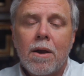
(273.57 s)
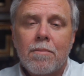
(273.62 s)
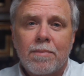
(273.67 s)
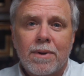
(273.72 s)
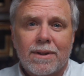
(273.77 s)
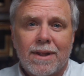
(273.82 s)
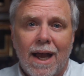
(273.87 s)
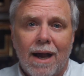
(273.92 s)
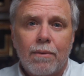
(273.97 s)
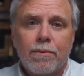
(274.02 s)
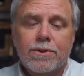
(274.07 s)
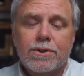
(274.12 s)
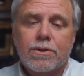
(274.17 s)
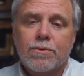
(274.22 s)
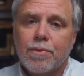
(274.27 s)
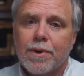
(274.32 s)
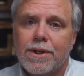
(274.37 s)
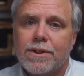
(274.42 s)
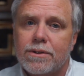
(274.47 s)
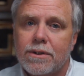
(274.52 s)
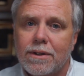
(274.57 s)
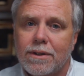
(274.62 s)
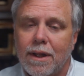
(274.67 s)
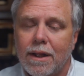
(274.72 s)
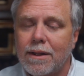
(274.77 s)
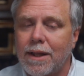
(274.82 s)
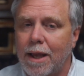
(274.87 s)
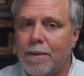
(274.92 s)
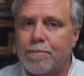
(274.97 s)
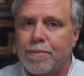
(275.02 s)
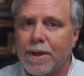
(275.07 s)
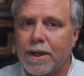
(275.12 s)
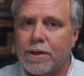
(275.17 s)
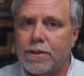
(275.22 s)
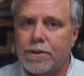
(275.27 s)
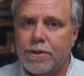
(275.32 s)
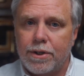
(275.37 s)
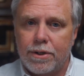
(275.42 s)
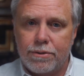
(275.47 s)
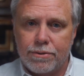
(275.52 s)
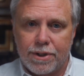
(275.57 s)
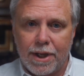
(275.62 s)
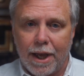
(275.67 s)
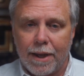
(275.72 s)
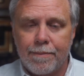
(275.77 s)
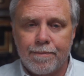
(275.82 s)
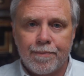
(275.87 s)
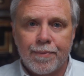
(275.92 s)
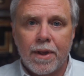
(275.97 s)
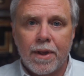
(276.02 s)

But that was the reason that they picked Tuesday.